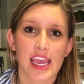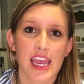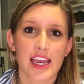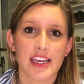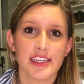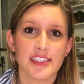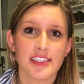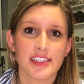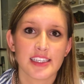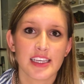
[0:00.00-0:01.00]

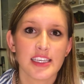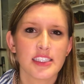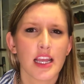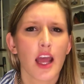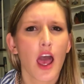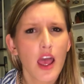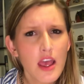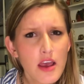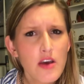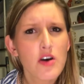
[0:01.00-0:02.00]
And he said,
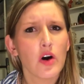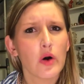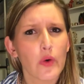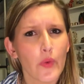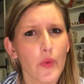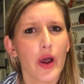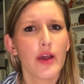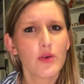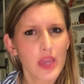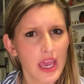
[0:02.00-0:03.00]
oh,
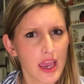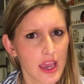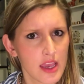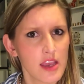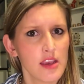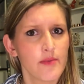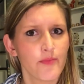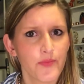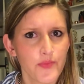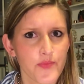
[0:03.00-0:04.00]
okay,
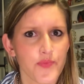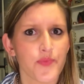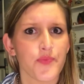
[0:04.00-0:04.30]
hmm,